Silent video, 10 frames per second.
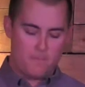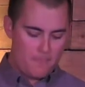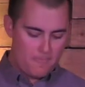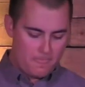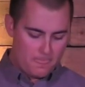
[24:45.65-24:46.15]

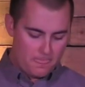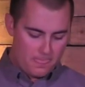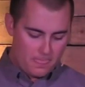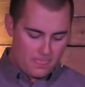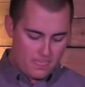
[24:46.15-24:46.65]

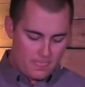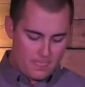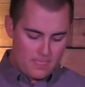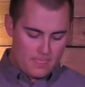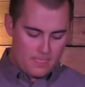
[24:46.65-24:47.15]

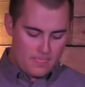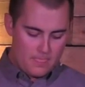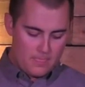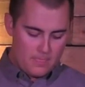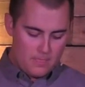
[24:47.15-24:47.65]

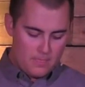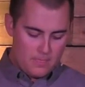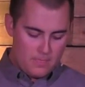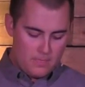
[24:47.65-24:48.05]
(silence)